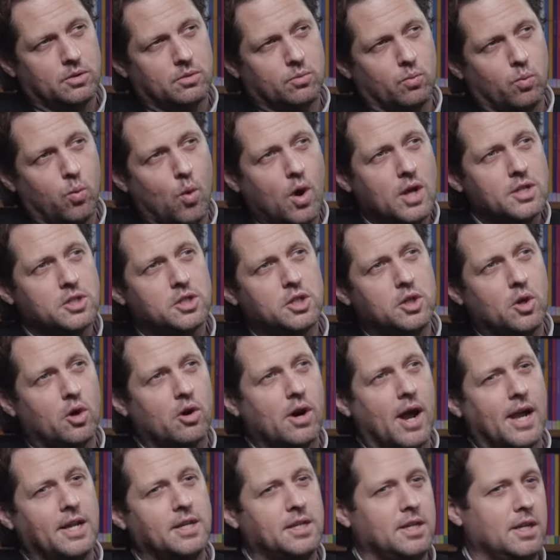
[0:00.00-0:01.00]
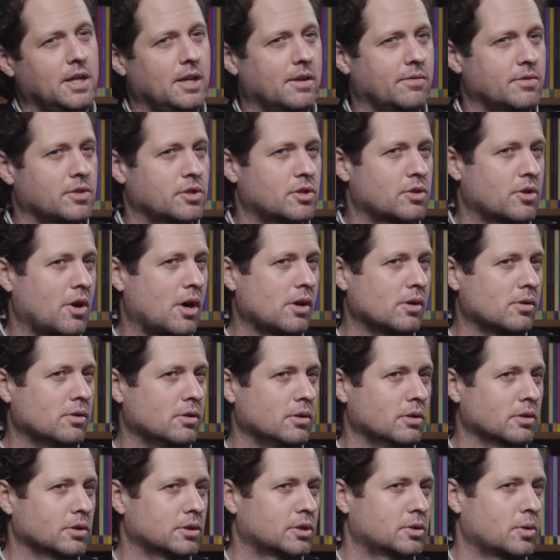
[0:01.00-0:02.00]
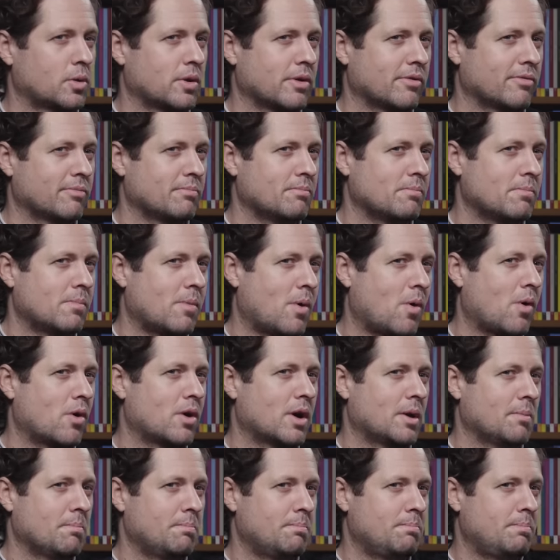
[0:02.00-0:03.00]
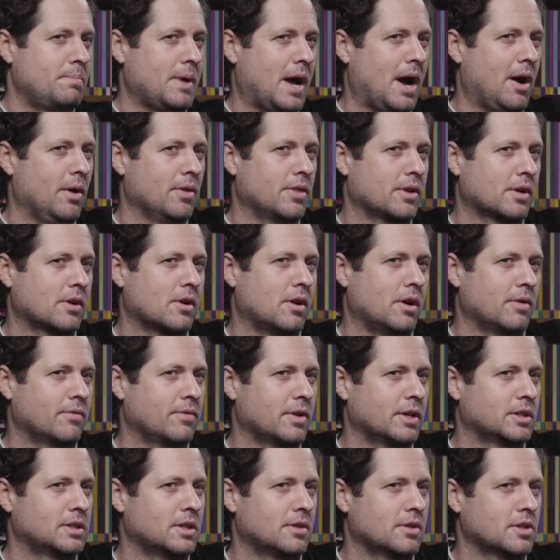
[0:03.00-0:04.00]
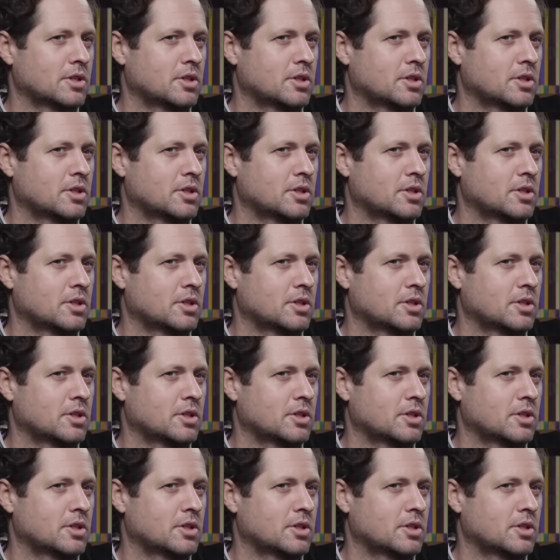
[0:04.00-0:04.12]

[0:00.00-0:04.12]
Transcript: was your idea of struggle sort of more about the conflict in the